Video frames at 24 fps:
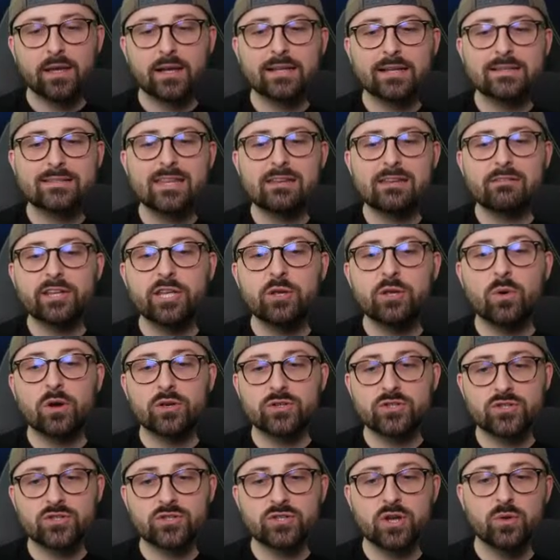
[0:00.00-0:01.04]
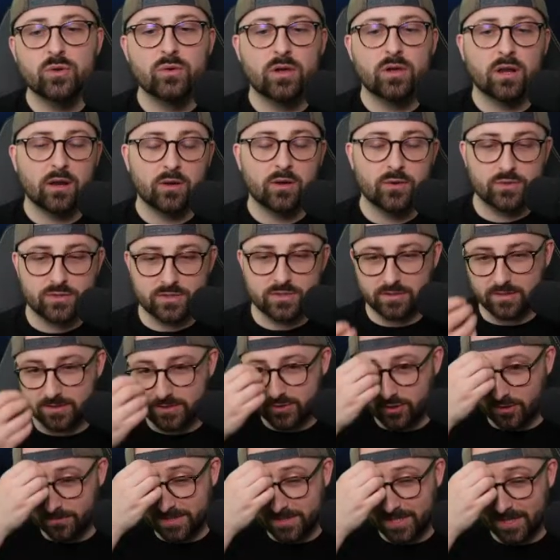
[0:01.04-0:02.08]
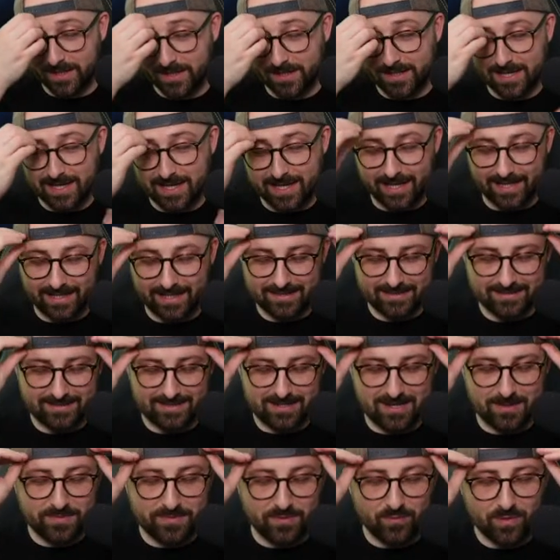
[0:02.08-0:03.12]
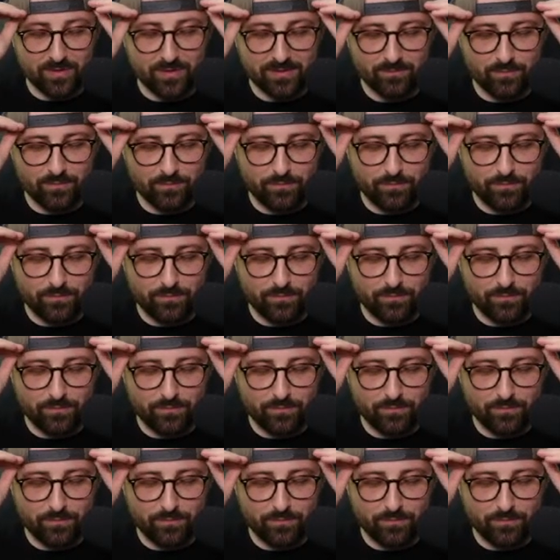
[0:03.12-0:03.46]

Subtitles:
Considering you are so close to the top 10k, but